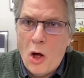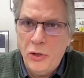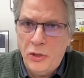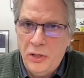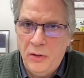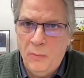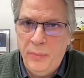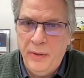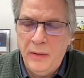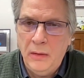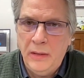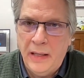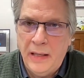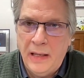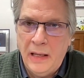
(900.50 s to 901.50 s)
onto the
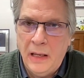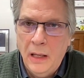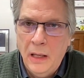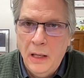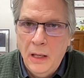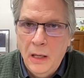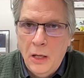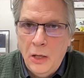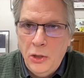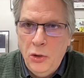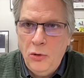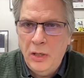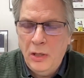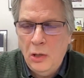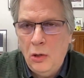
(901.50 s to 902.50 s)
building,
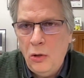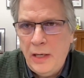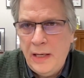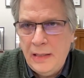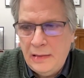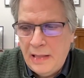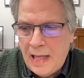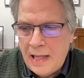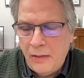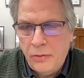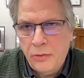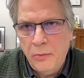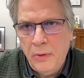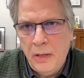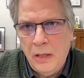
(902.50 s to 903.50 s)
you can look at
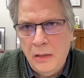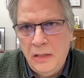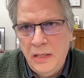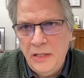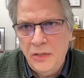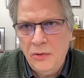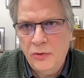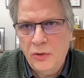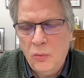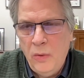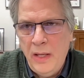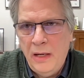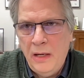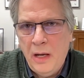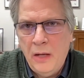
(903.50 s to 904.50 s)
that digital
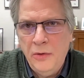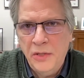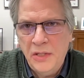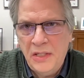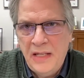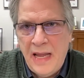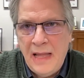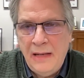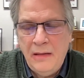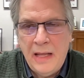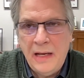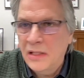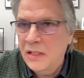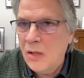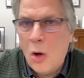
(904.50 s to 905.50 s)
twin and understand
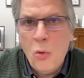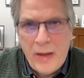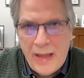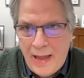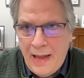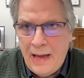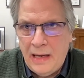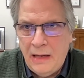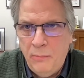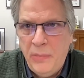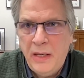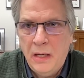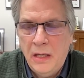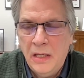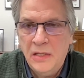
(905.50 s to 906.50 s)
that it's okay
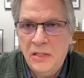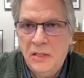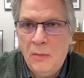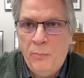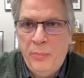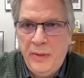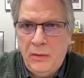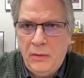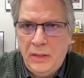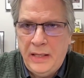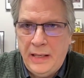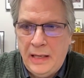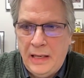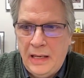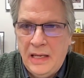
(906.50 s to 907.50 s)
because the
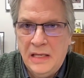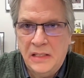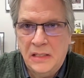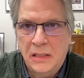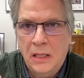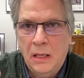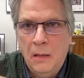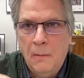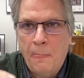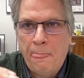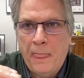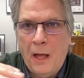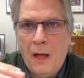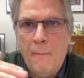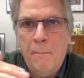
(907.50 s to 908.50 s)
building is
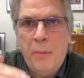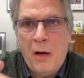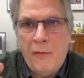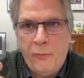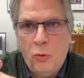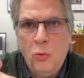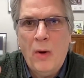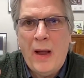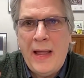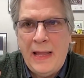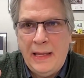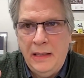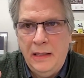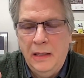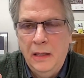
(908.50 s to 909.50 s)
above
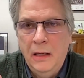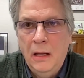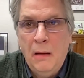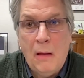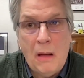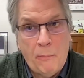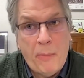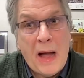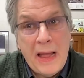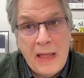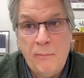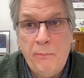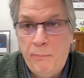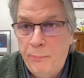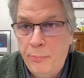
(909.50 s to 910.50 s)
grade by
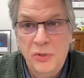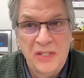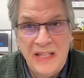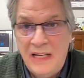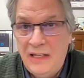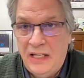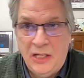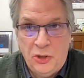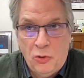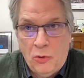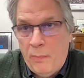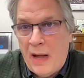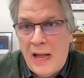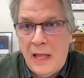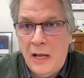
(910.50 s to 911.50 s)
a percentage or
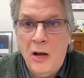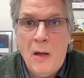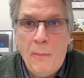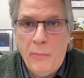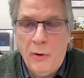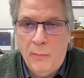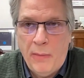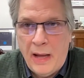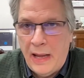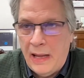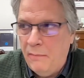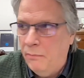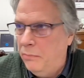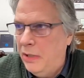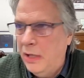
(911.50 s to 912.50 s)
by a number,
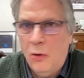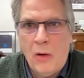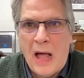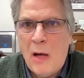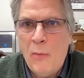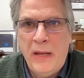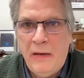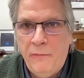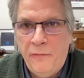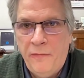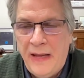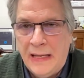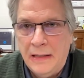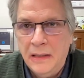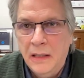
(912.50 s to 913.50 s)
by how many
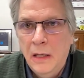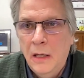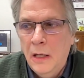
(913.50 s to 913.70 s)
feet.